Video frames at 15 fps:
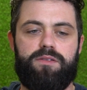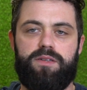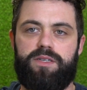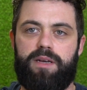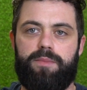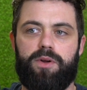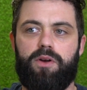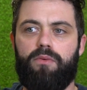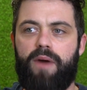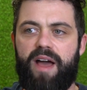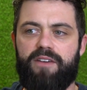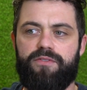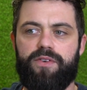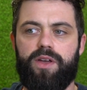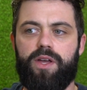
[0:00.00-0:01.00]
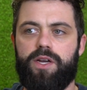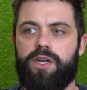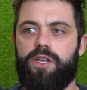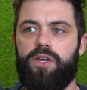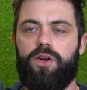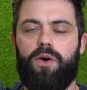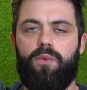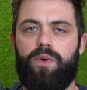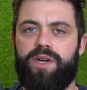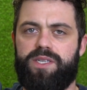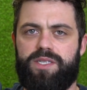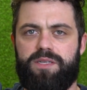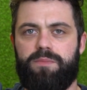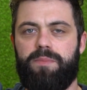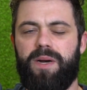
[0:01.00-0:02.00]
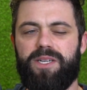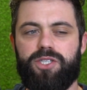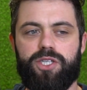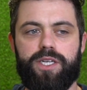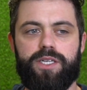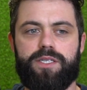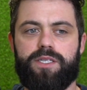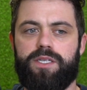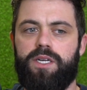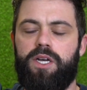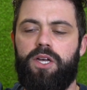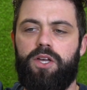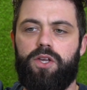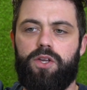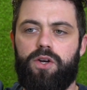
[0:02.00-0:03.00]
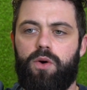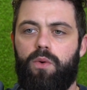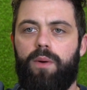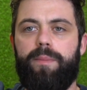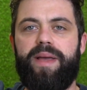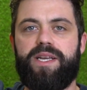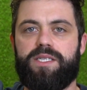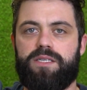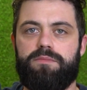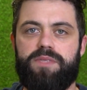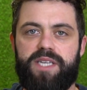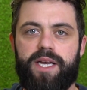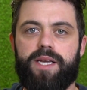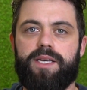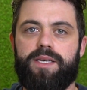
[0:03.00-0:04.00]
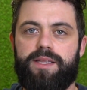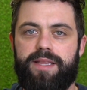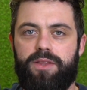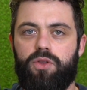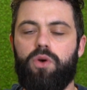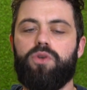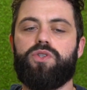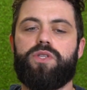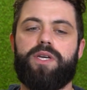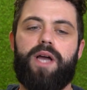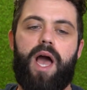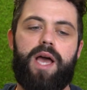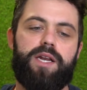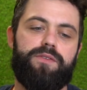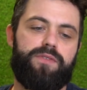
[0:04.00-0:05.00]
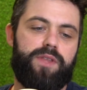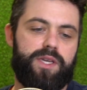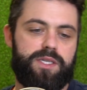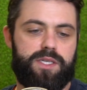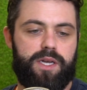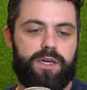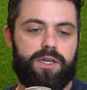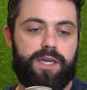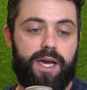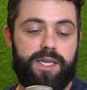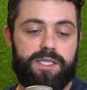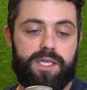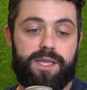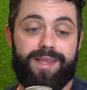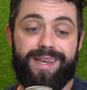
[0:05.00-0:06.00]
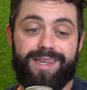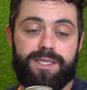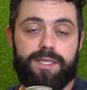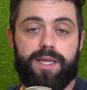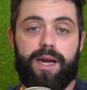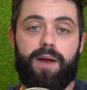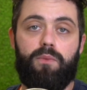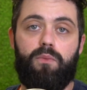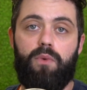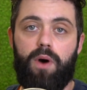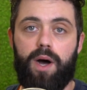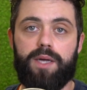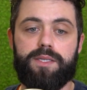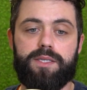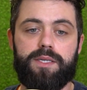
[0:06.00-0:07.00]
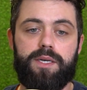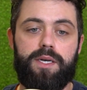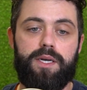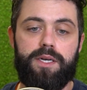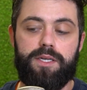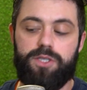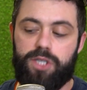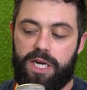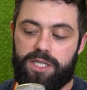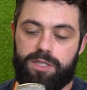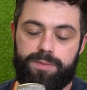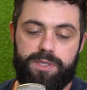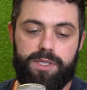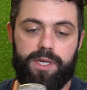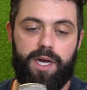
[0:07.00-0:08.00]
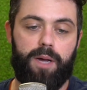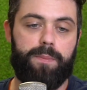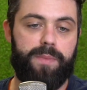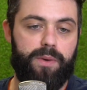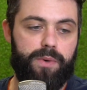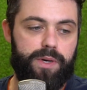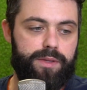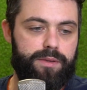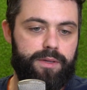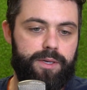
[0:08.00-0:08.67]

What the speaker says: the demographic? What is the budget? What makes them tick? Those are the kinds of things that I want ChatGPT to help me with.